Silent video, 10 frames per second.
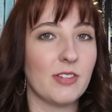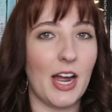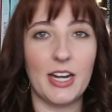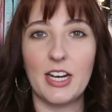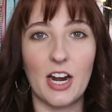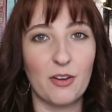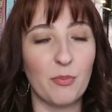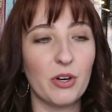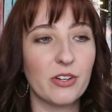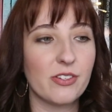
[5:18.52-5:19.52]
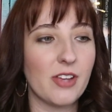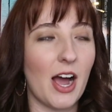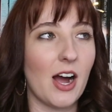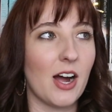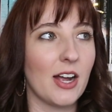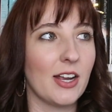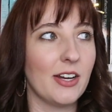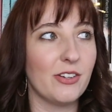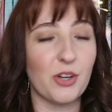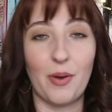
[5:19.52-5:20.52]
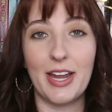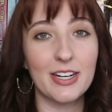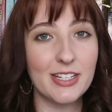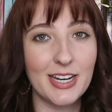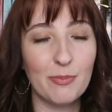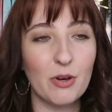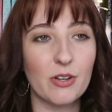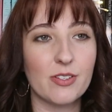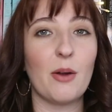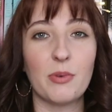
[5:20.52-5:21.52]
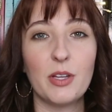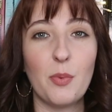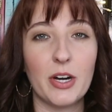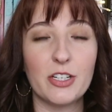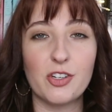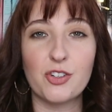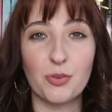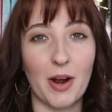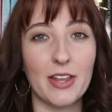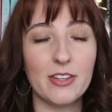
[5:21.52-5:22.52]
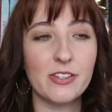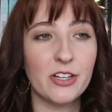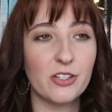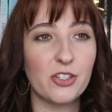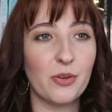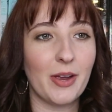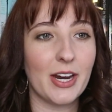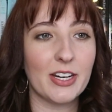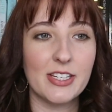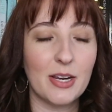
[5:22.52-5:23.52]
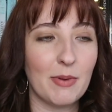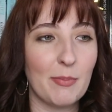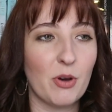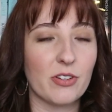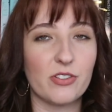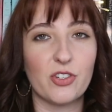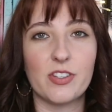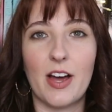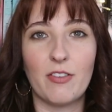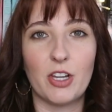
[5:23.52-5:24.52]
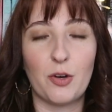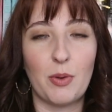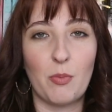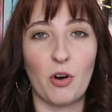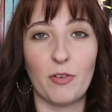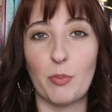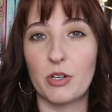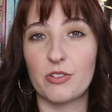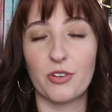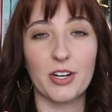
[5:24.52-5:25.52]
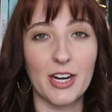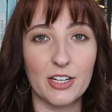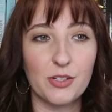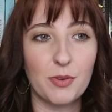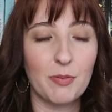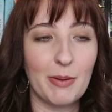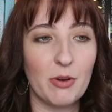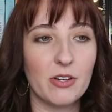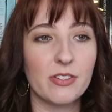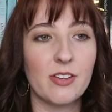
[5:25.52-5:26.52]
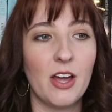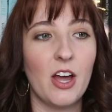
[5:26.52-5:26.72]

any kind of books. I don't annotate books. I really wanted to try this year to annotate my books and just have a little bit more of a personal connection with my books.